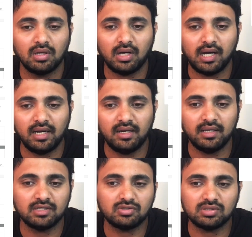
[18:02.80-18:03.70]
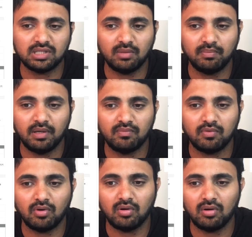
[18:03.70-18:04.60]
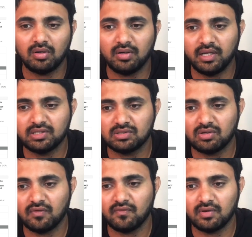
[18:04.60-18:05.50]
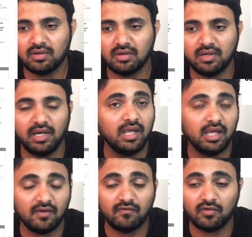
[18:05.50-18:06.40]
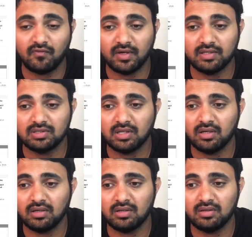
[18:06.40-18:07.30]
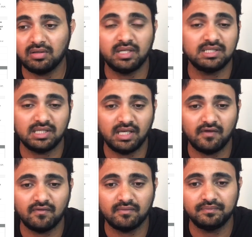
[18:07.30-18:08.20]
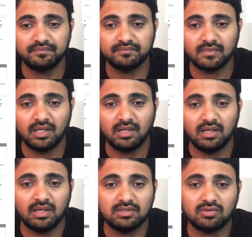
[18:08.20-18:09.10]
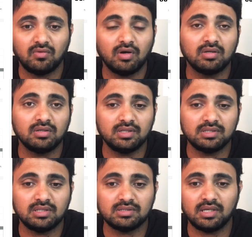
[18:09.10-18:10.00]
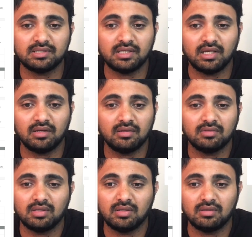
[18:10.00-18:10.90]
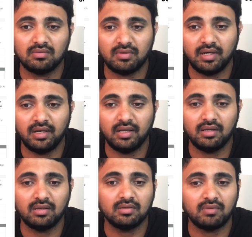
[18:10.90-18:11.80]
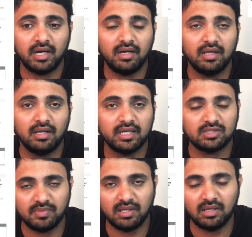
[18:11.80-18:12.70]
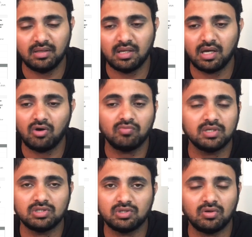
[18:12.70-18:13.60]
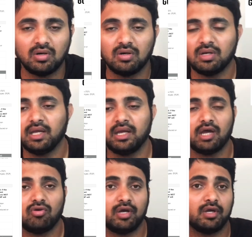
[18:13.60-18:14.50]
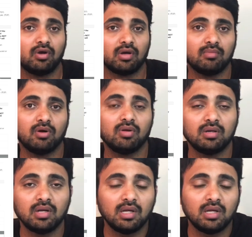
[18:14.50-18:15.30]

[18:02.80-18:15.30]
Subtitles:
IELTS or CELPIP, or test of TEF for French and TCF. So what are the results? Listening, reading, writing and speaking. How much you are, like I already talked about it,